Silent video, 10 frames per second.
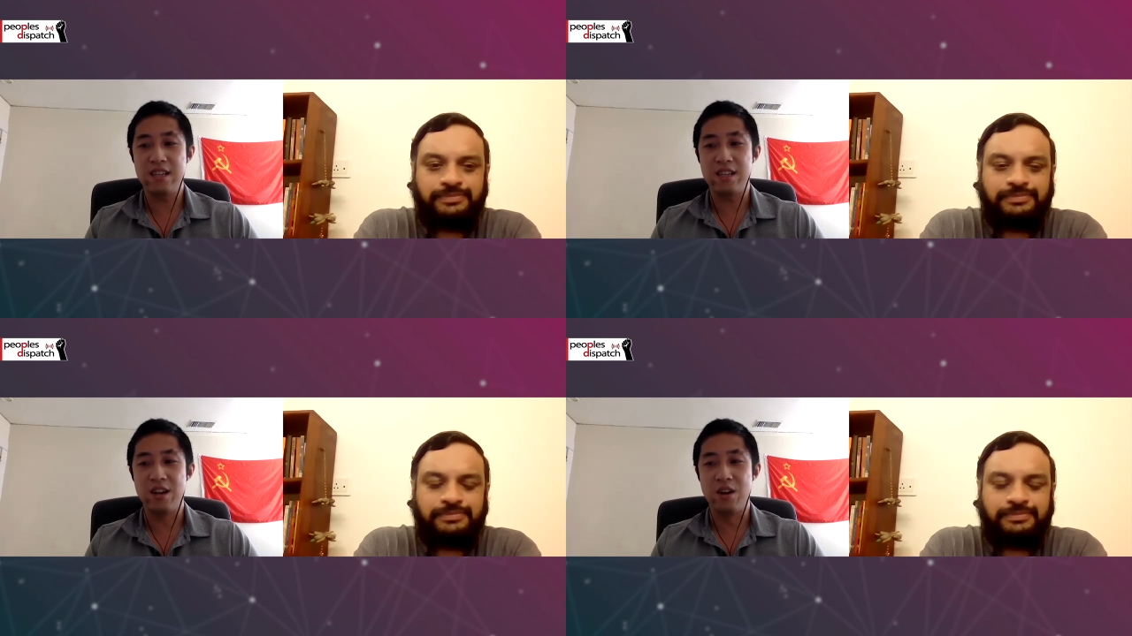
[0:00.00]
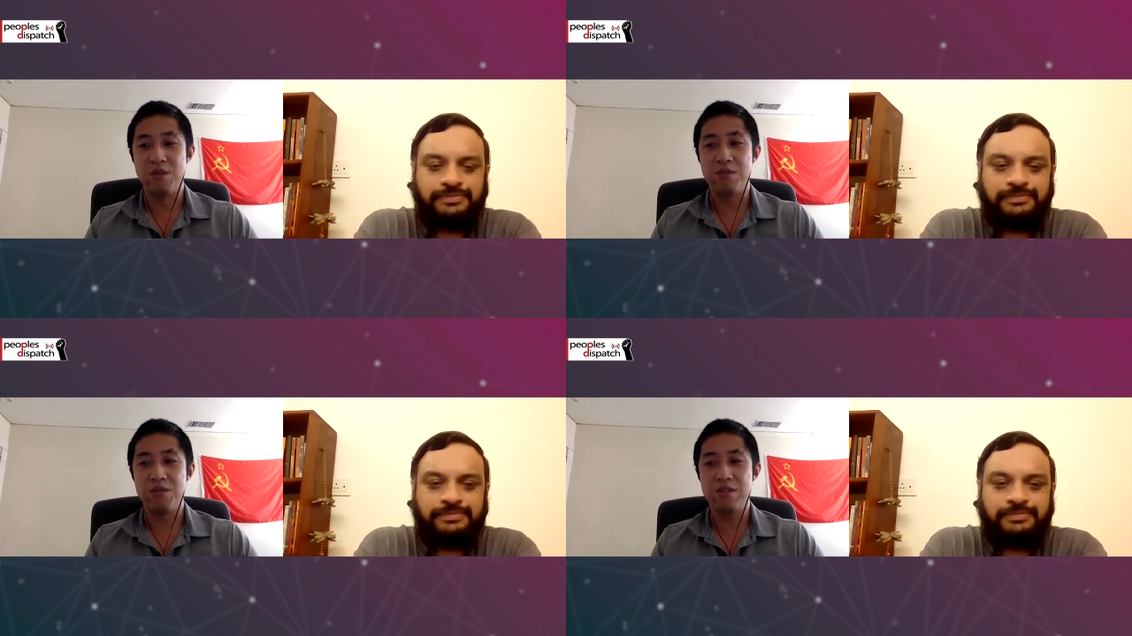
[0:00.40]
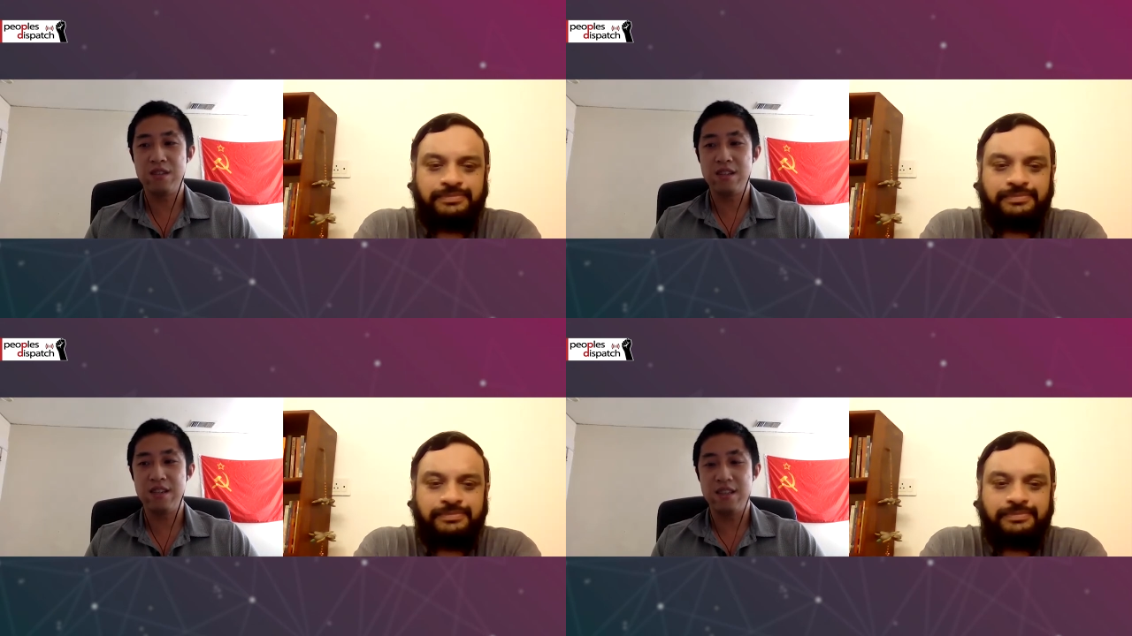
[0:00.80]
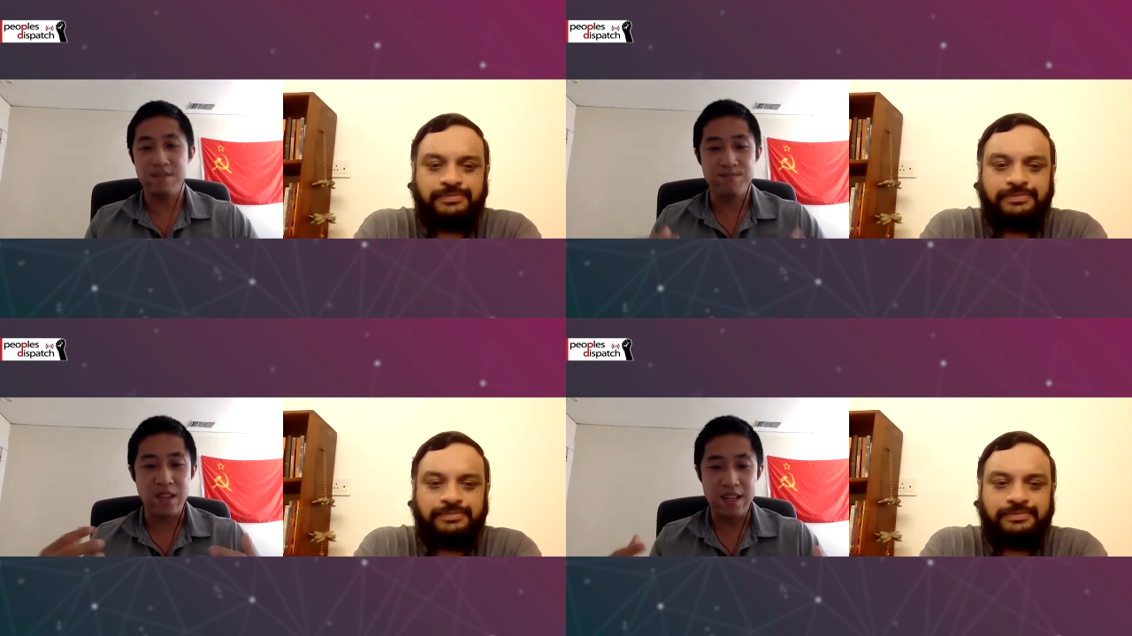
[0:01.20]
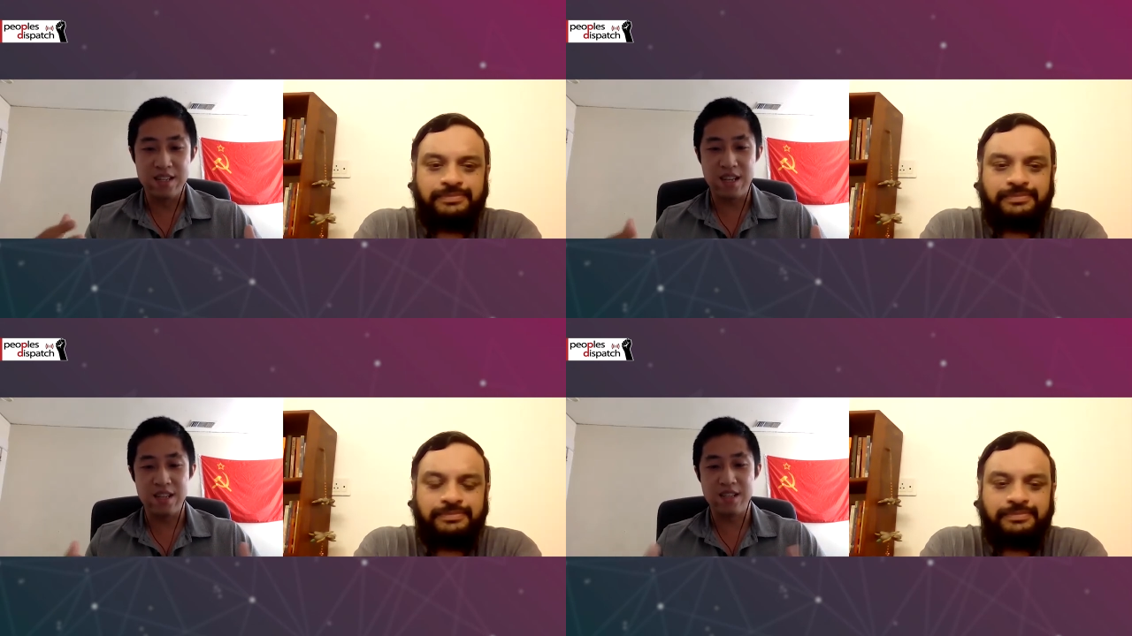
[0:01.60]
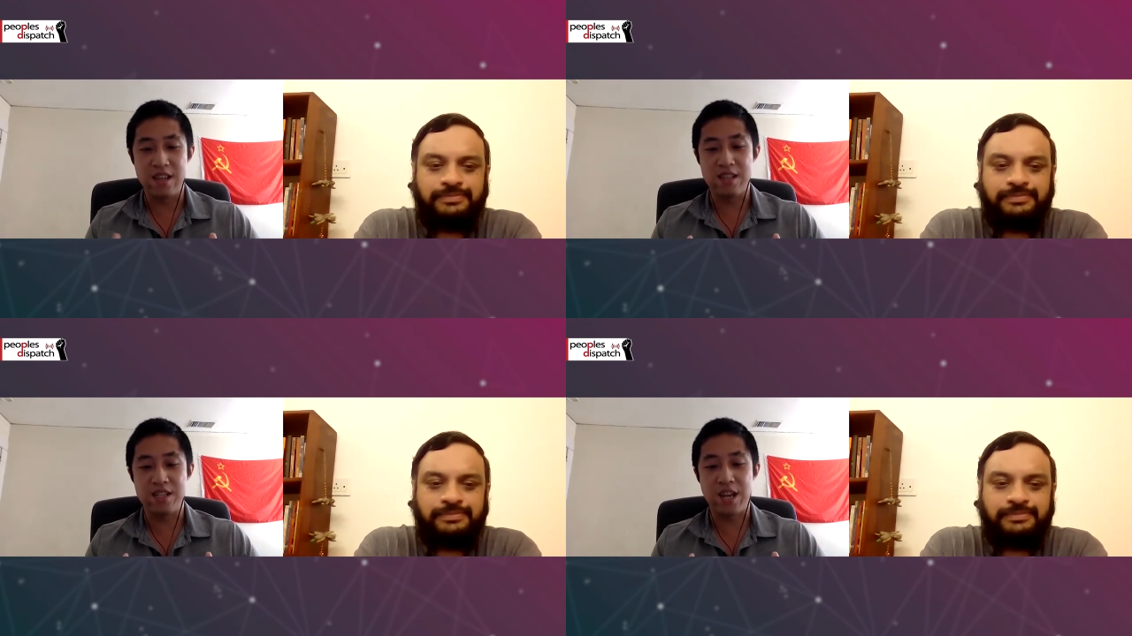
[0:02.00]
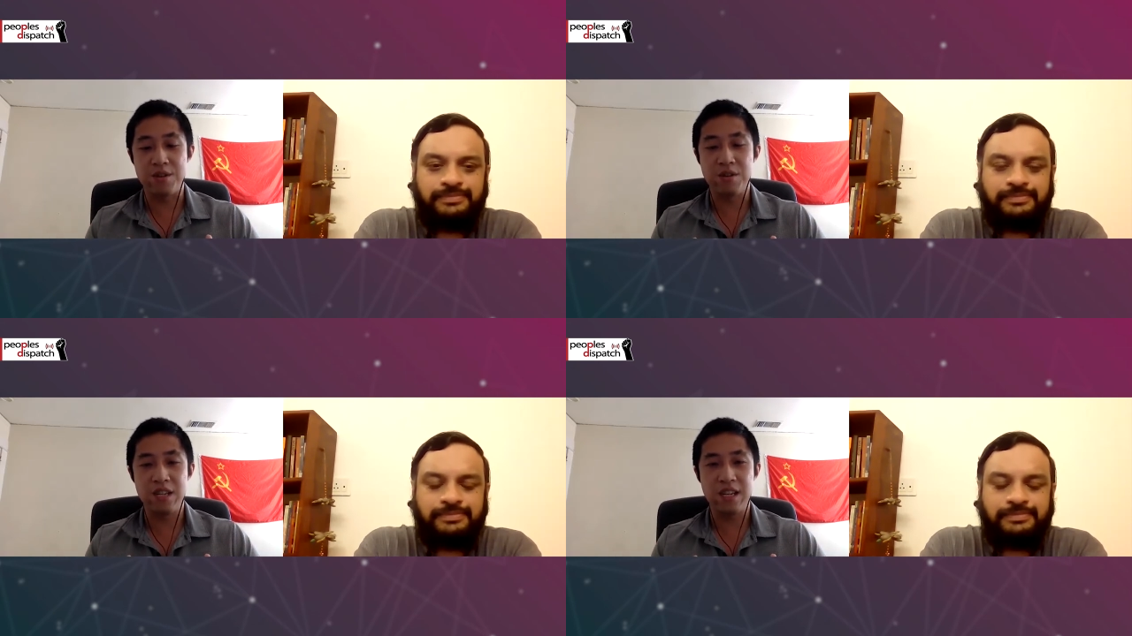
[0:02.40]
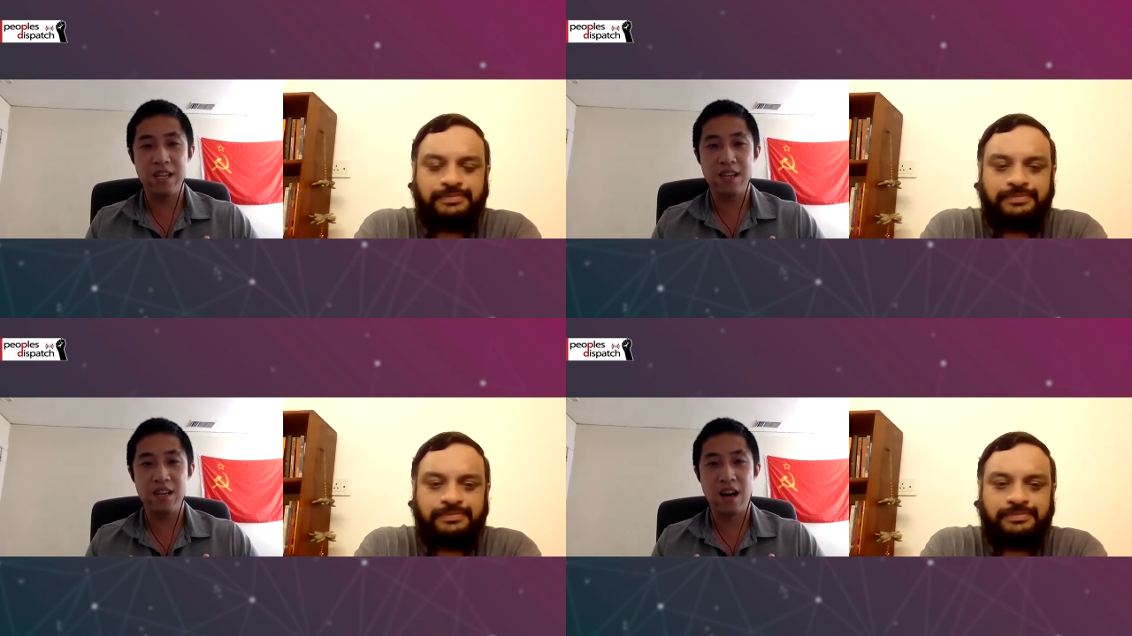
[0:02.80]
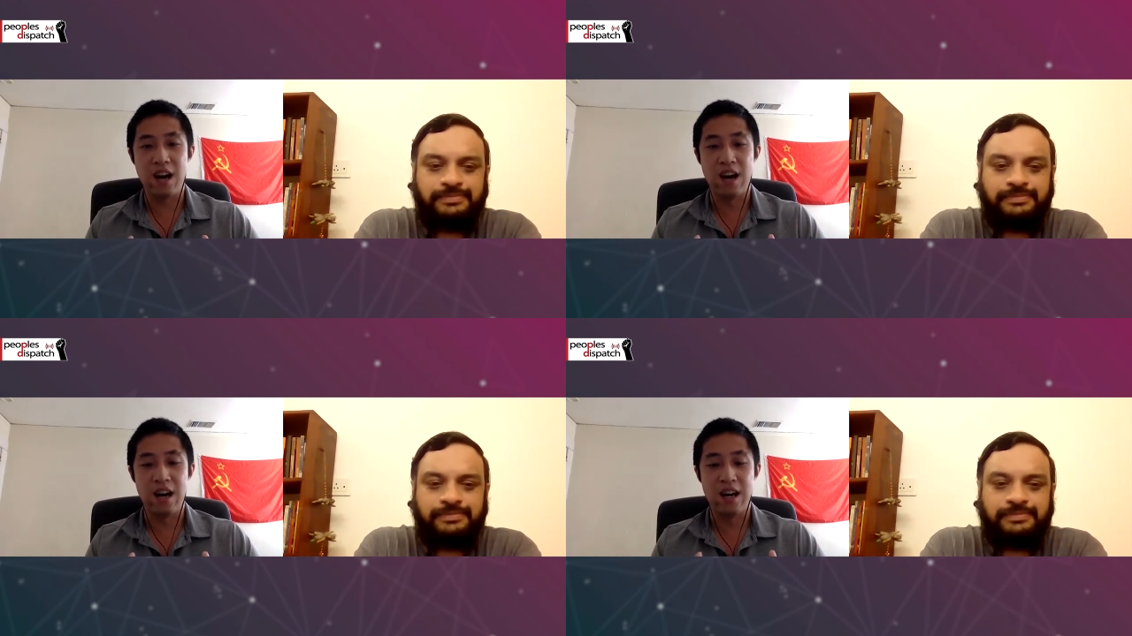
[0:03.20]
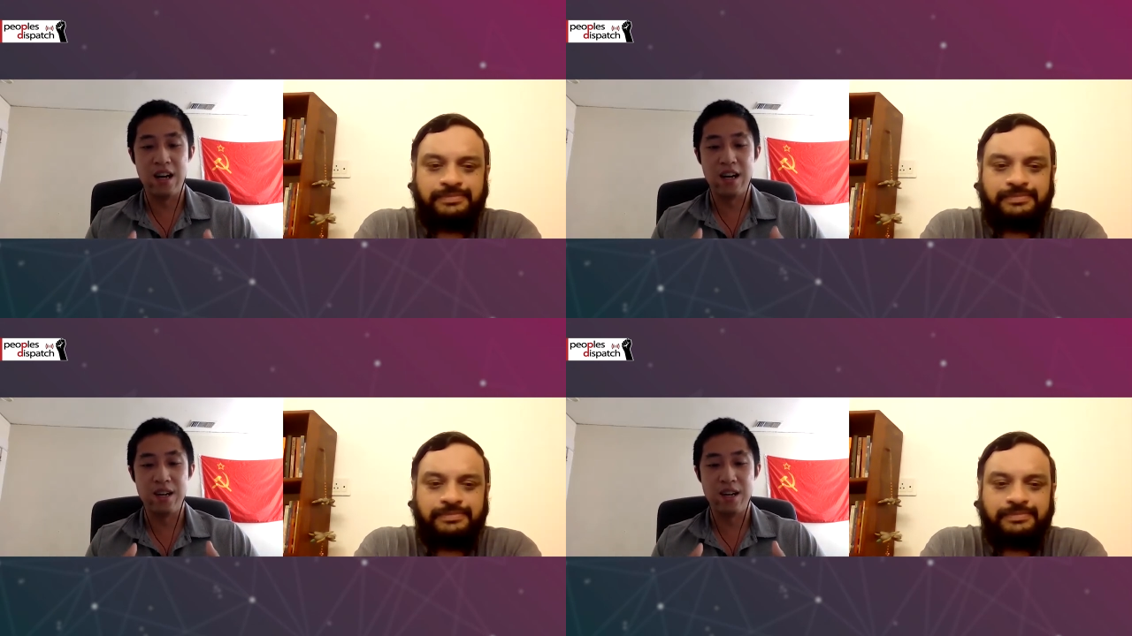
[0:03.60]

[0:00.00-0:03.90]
Speaker 1: you know, is, is, is genuinely uh,